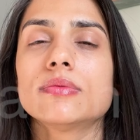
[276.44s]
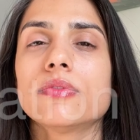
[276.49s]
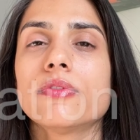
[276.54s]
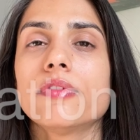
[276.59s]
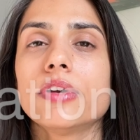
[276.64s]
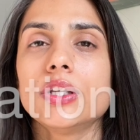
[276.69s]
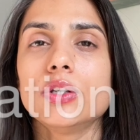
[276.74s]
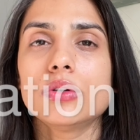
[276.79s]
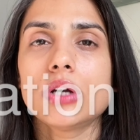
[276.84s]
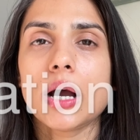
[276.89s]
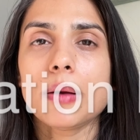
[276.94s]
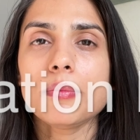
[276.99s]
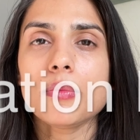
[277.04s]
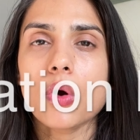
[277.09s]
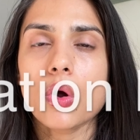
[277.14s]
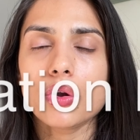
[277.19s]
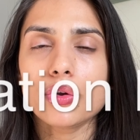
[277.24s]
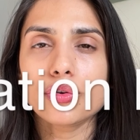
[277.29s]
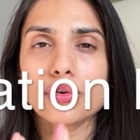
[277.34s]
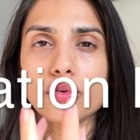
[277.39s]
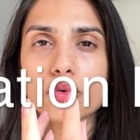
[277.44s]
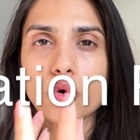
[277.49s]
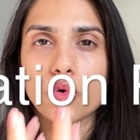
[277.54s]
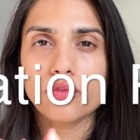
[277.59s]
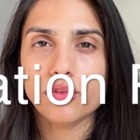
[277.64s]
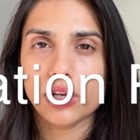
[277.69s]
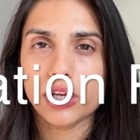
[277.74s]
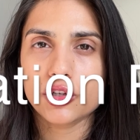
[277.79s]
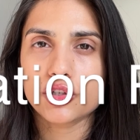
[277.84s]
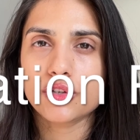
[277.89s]
When you come onto your
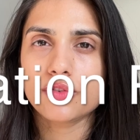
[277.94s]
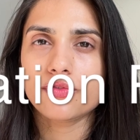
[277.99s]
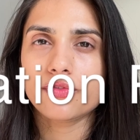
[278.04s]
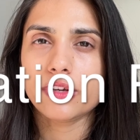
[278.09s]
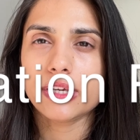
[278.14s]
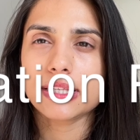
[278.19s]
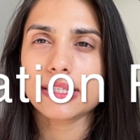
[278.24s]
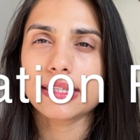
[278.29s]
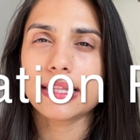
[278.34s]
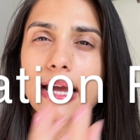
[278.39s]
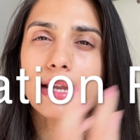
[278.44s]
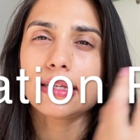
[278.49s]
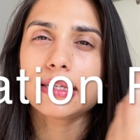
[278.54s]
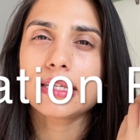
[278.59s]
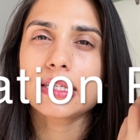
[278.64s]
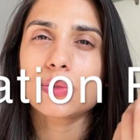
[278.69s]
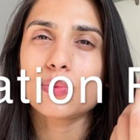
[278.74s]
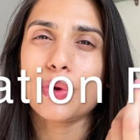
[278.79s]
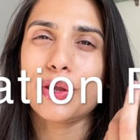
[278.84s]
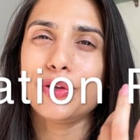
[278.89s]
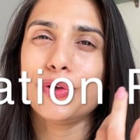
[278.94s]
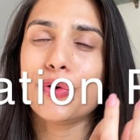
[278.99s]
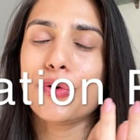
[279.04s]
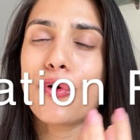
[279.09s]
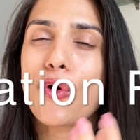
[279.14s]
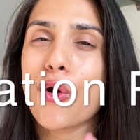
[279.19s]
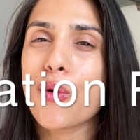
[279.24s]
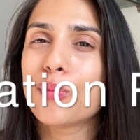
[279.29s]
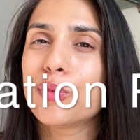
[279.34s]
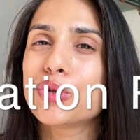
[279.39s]
ovulation phase, that is when your
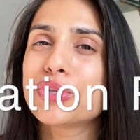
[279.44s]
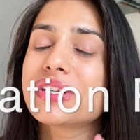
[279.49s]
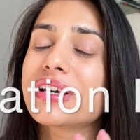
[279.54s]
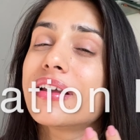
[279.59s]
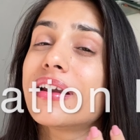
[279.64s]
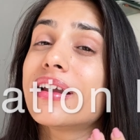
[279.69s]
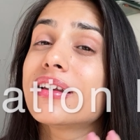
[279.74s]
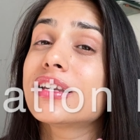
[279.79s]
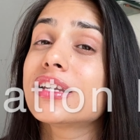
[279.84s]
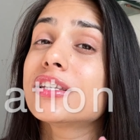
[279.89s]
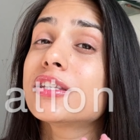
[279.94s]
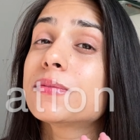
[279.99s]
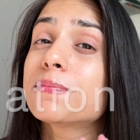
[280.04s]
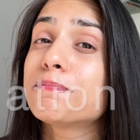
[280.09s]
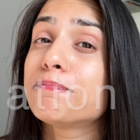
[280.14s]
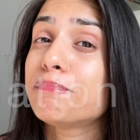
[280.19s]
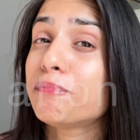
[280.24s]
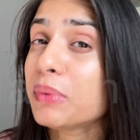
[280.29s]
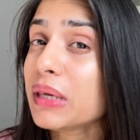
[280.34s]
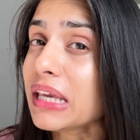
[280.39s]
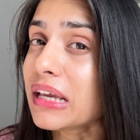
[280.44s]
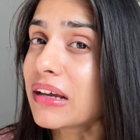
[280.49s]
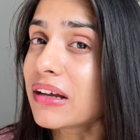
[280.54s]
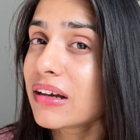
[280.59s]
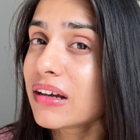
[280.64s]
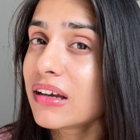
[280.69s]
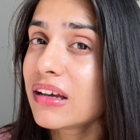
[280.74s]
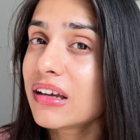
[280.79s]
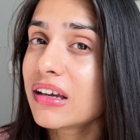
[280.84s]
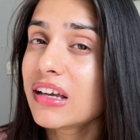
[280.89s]
hormones are at its peak.
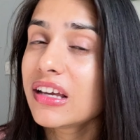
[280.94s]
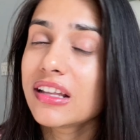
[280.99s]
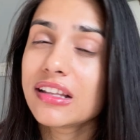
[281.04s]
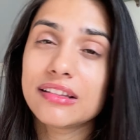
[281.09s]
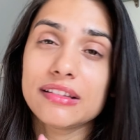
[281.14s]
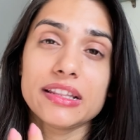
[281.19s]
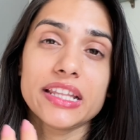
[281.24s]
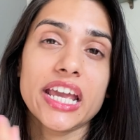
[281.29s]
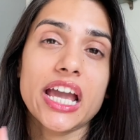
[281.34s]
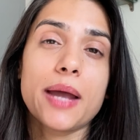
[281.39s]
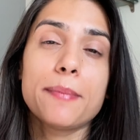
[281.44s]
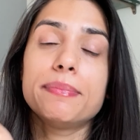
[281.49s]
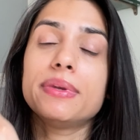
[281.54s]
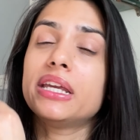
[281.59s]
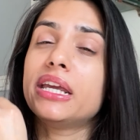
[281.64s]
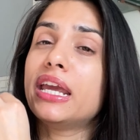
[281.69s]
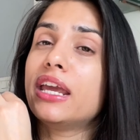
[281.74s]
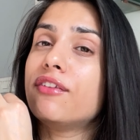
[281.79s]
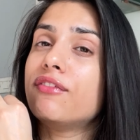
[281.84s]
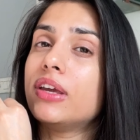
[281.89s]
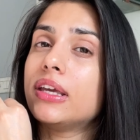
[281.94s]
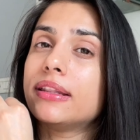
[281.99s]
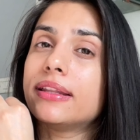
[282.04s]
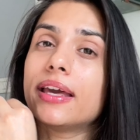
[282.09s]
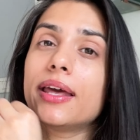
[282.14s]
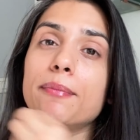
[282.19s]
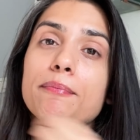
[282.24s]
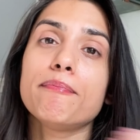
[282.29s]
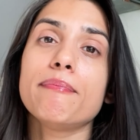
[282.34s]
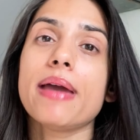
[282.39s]
They are behaving
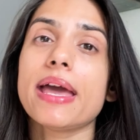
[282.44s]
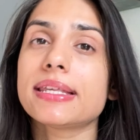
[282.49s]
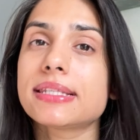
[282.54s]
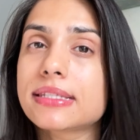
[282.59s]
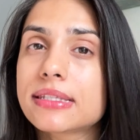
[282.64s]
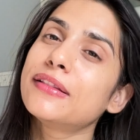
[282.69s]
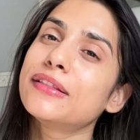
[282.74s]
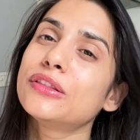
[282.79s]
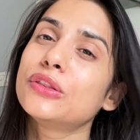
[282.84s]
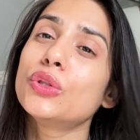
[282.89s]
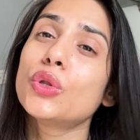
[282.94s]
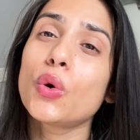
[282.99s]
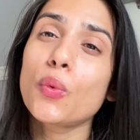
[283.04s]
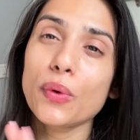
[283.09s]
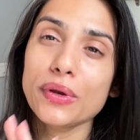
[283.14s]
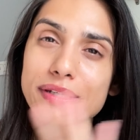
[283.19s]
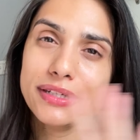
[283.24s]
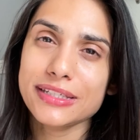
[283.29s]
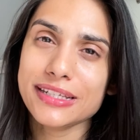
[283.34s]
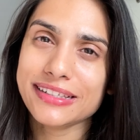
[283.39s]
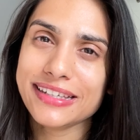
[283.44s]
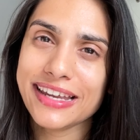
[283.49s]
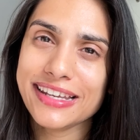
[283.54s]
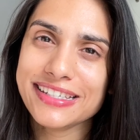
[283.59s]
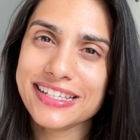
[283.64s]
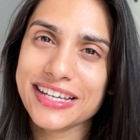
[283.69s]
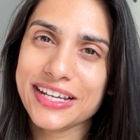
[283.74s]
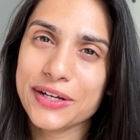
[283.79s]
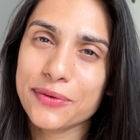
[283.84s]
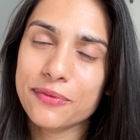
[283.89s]
their best. No one can
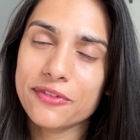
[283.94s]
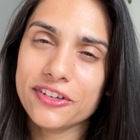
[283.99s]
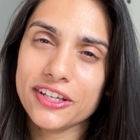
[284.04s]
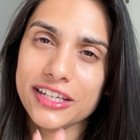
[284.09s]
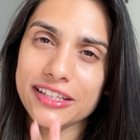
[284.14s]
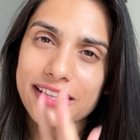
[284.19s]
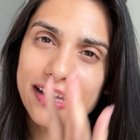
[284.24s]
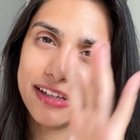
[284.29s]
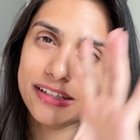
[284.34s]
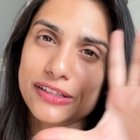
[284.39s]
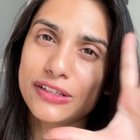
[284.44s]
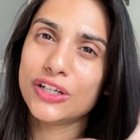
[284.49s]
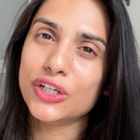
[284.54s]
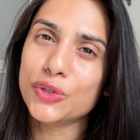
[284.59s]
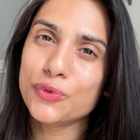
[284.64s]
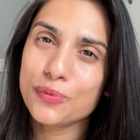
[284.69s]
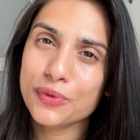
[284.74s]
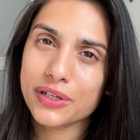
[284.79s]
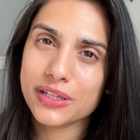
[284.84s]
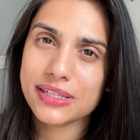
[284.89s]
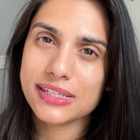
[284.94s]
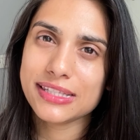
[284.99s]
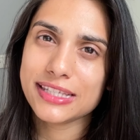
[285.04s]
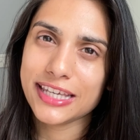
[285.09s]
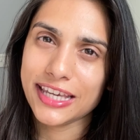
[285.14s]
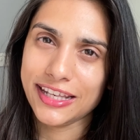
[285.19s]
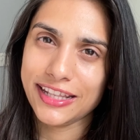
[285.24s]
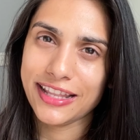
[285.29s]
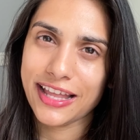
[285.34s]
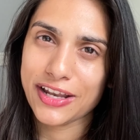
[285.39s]
take away that luminous
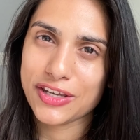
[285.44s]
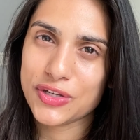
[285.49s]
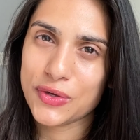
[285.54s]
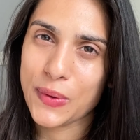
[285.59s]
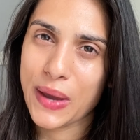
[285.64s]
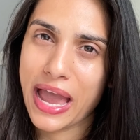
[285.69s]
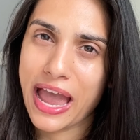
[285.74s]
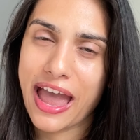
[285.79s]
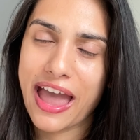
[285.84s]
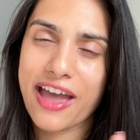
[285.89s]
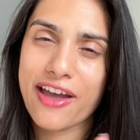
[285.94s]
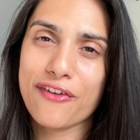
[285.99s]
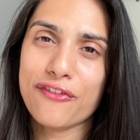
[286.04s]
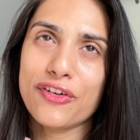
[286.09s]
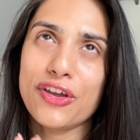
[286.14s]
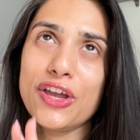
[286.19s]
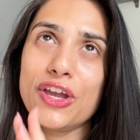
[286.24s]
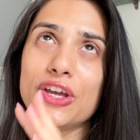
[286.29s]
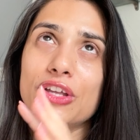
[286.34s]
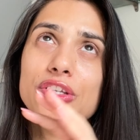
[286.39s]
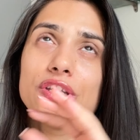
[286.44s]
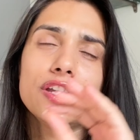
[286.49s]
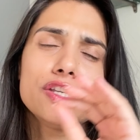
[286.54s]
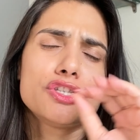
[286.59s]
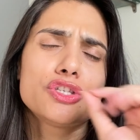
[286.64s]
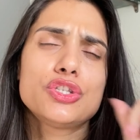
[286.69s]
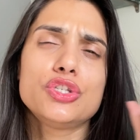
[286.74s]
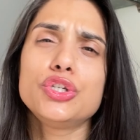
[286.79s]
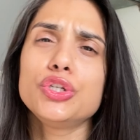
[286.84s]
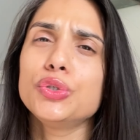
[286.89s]
skin that you have.
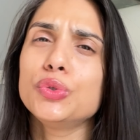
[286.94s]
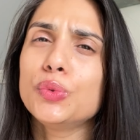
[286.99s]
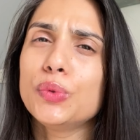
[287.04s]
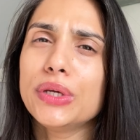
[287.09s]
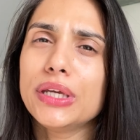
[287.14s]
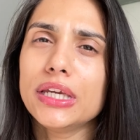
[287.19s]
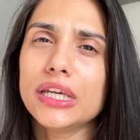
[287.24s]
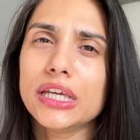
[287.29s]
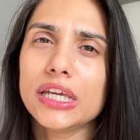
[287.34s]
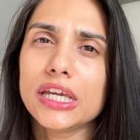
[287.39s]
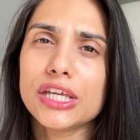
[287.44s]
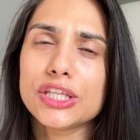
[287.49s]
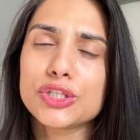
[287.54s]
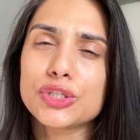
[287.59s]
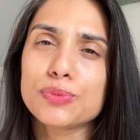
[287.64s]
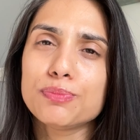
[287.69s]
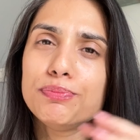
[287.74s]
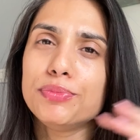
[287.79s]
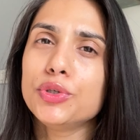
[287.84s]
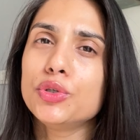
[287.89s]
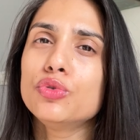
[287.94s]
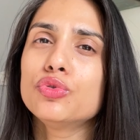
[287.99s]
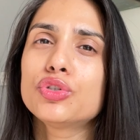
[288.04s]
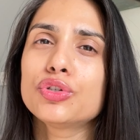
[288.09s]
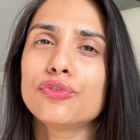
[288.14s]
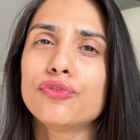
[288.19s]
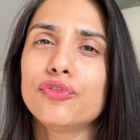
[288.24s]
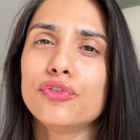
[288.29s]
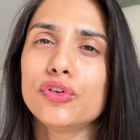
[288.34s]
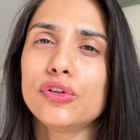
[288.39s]
It's dewy, it's
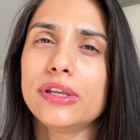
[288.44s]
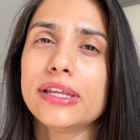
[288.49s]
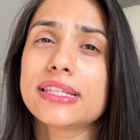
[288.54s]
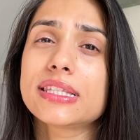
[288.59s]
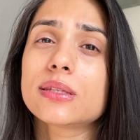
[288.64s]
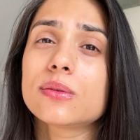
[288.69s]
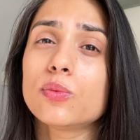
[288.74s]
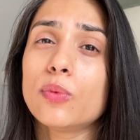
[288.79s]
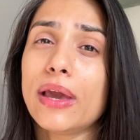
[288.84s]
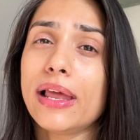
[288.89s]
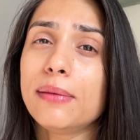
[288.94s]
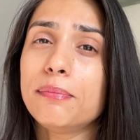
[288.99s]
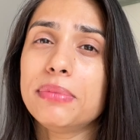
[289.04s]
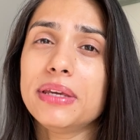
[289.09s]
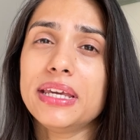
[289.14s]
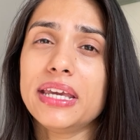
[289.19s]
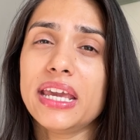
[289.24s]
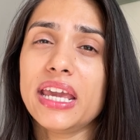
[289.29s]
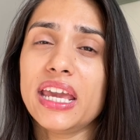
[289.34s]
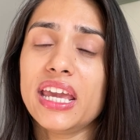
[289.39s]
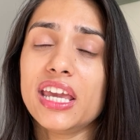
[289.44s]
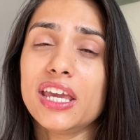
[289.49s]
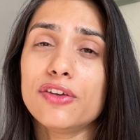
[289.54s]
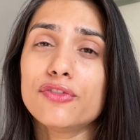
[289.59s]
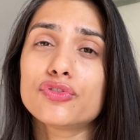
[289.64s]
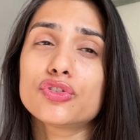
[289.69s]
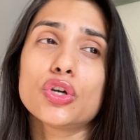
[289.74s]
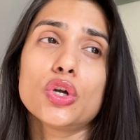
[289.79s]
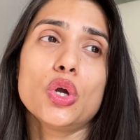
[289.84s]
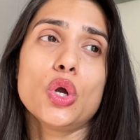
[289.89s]
beautiful, it's well
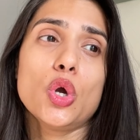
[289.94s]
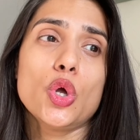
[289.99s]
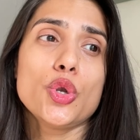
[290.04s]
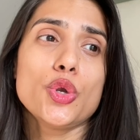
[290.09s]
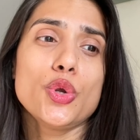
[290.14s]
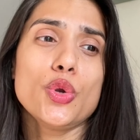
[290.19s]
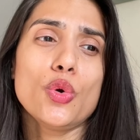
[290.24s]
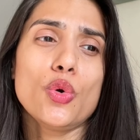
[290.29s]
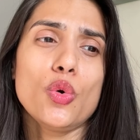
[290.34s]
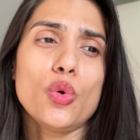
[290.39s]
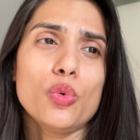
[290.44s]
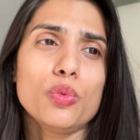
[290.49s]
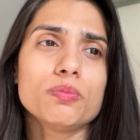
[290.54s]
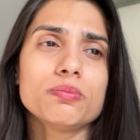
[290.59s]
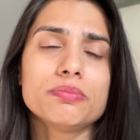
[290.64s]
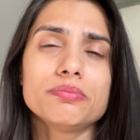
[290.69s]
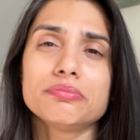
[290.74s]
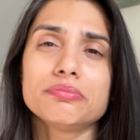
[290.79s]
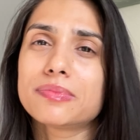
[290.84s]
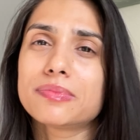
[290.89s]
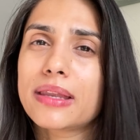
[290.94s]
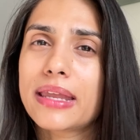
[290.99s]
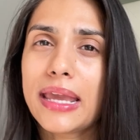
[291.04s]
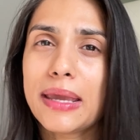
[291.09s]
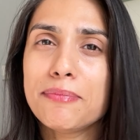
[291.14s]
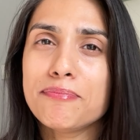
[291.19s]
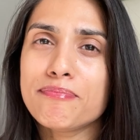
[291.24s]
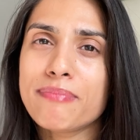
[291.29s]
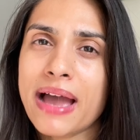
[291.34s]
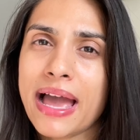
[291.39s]
behaved, no
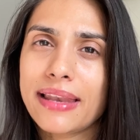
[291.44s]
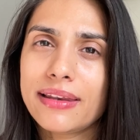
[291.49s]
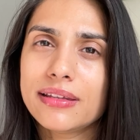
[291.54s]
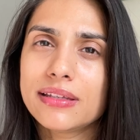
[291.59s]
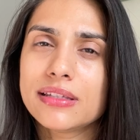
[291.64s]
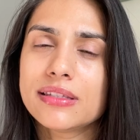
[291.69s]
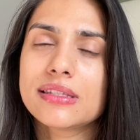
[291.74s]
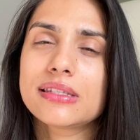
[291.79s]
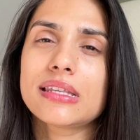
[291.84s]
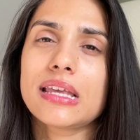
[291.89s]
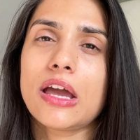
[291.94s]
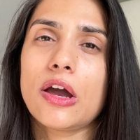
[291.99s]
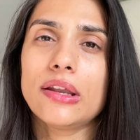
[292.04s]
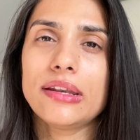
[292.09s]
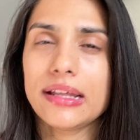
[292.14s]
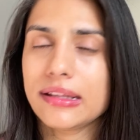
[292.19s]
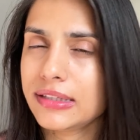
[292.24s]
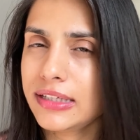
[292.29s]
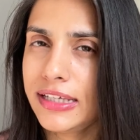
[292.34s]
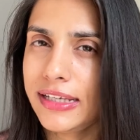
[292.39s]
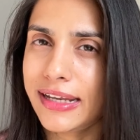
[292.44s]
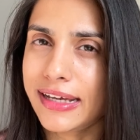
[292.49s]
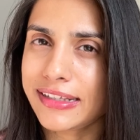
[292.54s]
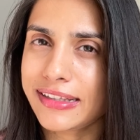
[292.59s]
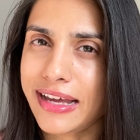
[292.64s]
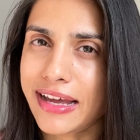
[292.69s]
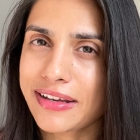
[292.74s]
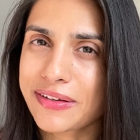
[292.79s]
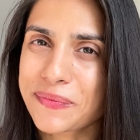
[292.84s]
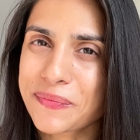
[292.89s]
imbalance, nothing like
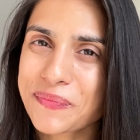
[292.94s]
that.